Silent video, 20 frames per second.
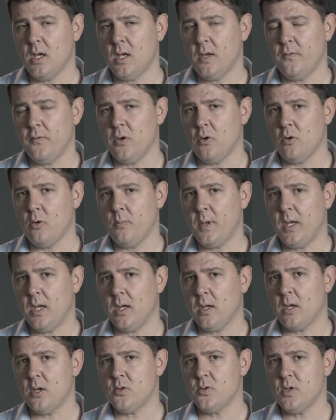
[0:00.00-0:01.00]
and
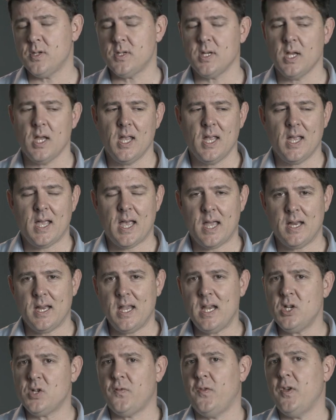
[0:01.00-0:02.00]

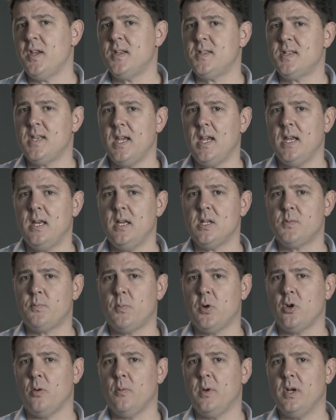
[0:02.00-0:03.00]
H13 is
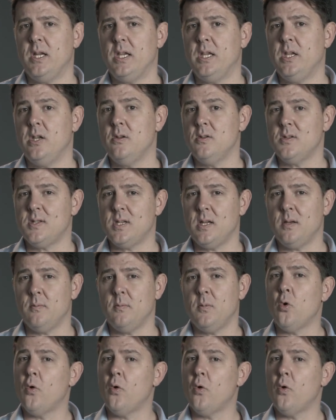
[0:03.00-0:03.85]
predominantly used in